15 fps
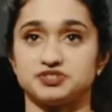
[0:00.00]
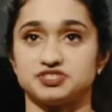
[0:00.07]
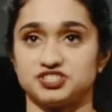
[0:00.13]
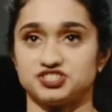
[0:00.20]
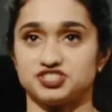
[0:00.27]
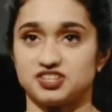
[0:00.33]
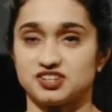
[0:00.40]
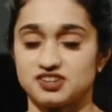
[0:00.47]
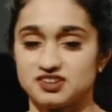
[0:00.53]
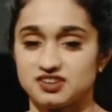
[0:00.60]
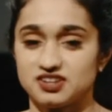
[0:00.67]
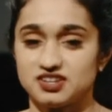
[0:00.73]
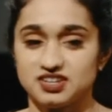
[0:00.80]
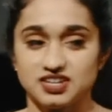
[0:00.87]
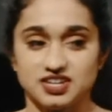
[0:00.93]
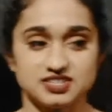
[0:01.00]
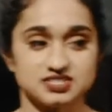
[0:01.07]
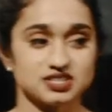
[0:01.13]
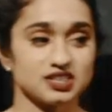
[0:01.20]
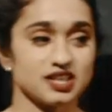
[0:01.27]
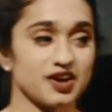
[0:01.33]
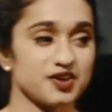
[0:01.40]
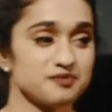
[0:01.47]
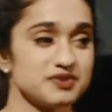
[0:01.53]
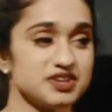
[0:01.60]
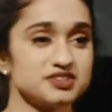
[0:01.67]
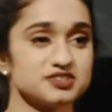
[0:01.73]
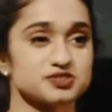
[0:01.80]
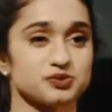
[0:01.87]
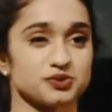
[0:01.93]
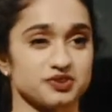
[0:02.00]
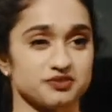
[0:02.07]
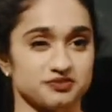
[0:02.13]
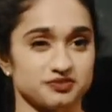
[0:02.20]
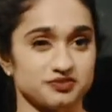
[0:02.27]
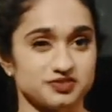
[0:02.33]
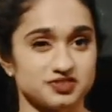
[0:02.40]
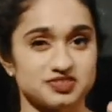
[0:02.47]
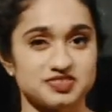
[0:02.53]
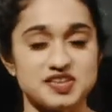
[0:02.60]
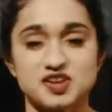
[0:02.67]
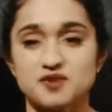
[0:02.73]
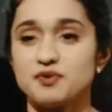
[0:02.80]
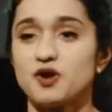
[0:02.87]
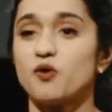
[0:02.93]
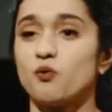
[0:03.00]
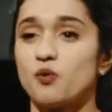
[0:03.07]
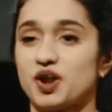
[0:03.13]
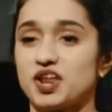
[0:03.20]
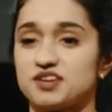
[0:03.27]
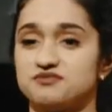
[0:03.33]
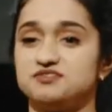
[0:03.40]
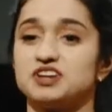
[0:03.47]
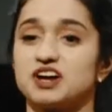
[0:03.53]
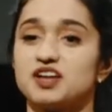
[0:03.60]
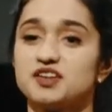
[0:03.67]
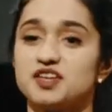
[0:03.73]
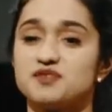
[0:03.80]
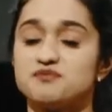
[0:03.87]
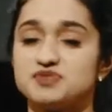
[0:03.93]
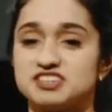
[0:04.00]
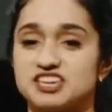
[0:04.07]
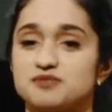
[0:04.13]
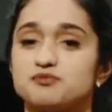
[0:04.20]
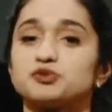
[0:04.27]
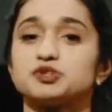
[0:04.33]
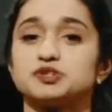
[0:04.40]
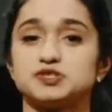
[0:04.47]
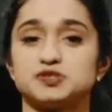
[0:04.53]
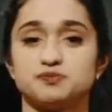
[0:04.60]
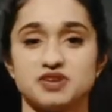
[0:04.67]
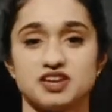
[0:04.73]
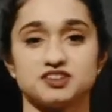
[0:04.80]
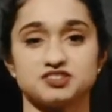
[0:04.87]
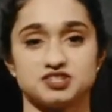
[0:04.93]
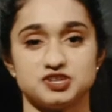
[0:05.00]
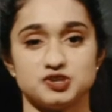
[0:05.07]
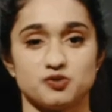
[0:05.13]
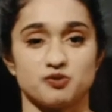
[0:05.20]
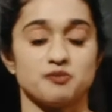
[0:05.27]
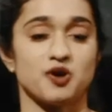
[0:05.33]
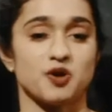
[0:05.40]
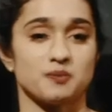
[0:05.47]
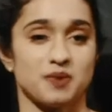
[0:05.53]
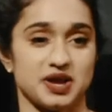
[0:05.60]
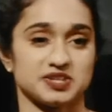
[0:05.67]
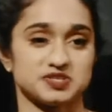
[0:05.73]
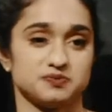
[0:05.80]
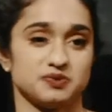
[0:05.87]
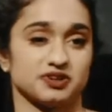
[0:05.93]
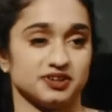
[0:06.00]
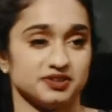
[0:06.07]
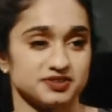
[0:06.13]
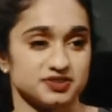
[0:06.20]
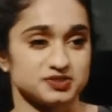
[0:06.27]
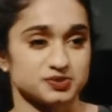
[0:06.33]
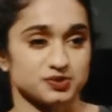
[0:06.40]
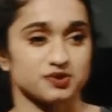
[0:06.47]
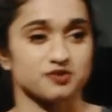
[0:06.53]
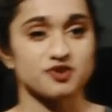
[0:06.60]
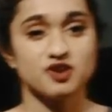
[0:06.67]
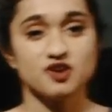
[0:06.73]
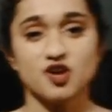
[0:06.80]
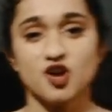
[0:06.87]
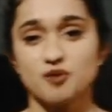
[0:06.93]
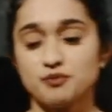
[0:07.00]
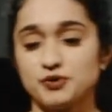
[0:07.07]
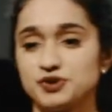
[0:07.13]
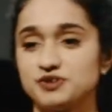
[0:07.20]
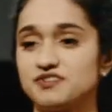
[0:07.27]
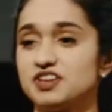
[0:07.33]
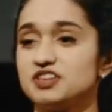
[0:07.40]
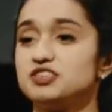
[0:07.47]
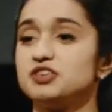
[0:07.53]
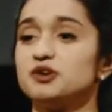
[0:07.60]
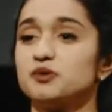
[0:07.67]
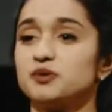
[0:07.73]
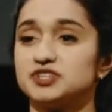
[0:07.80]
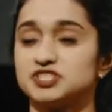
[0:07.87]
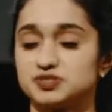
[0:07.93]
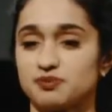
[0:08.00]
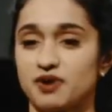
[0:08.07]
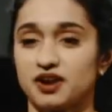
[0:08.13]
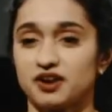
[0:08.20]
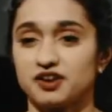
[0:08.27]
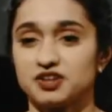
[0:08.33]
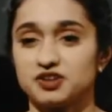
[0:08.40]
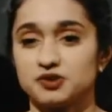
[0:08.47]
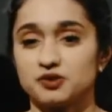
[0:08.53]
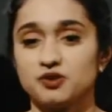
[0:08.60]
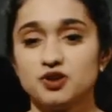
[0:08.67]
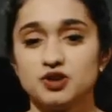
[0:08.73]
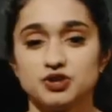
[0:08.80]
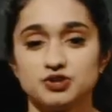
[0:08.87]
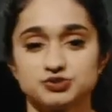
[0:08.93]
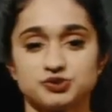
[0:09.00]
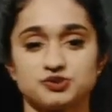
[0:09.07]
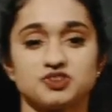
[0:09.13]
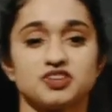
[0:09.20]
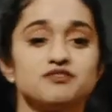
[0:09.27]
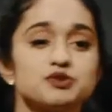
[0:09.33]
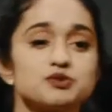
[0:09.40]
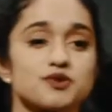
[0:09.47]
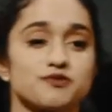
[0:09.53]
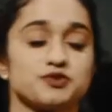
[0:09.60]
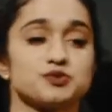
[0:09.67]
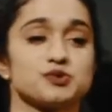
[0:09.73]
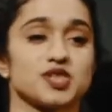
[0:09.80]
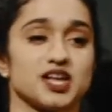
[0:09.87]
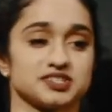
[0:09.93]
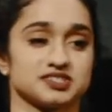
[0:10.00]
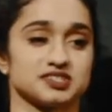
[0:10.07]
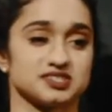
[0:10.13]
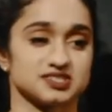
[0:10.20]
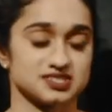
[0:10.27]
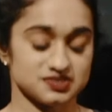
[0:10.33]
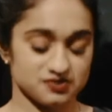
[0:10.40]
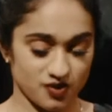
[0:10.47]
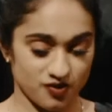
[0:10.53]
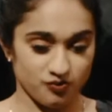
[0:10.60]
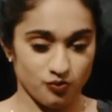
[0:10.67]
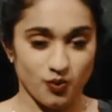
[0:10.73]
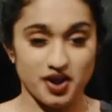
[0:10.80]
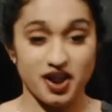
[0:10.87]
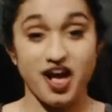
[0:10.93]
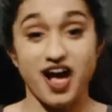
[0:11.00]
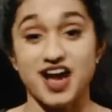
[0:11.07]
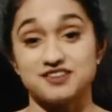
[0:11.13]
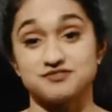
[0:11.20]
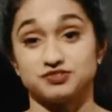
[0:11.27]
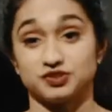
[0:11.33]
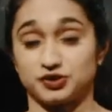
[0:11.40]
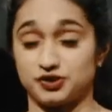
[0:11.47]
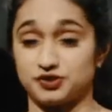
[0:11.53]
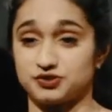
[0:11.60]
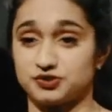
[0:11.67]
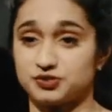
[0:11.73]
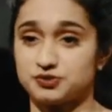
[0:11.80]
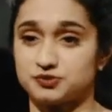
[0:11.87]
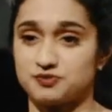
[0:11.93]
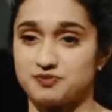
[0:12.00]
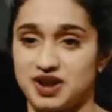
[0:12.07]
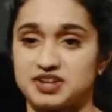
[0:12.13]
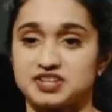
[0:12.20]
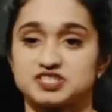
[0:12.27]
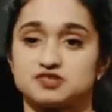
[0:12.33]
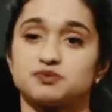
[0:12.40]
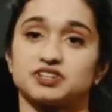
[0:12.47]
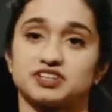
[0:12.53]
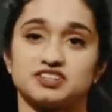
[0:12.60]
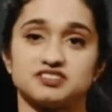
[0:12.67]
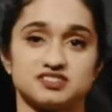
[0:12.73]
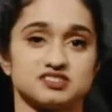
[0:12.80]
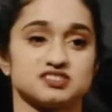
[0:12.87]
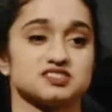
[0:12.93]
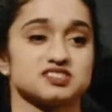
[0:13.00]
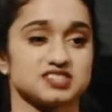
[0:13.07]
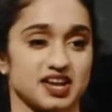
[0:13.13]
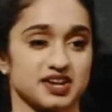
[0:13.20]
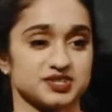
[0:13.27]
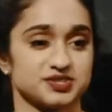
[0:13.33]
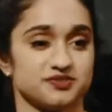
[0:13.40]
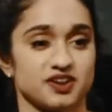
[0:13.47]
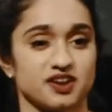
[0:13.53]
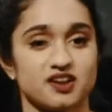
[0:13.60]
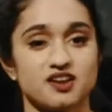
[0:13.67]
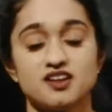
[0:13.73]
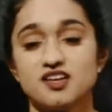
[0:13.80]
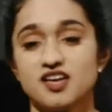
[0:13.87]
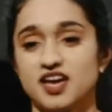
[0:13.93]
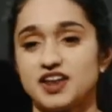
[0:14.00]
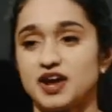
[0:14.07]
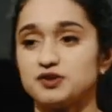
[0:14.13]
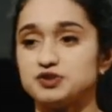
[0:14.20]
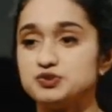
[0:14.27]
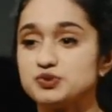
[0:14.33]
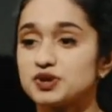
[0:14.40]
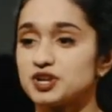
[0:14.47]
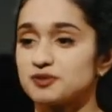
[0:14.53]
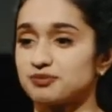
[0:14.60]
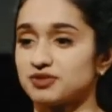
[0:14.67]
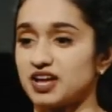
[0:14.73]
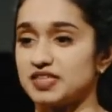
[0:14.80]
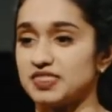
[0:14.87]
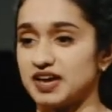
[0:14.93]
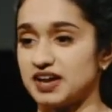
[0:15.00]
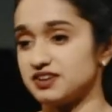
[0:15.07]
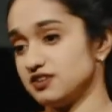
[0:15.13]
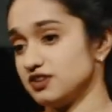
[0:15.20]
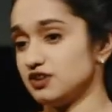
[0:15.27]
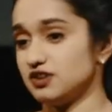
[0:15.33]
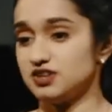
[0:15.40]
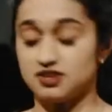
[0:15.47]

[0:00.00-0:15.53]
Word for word: position. It's allowed me to sort of think about what I've done and be able to speak to you about my experience and sort of motivate you, inspire you, sort of give you a few lessons of what I've learned through my experiences in Science Fair and how you can apply that,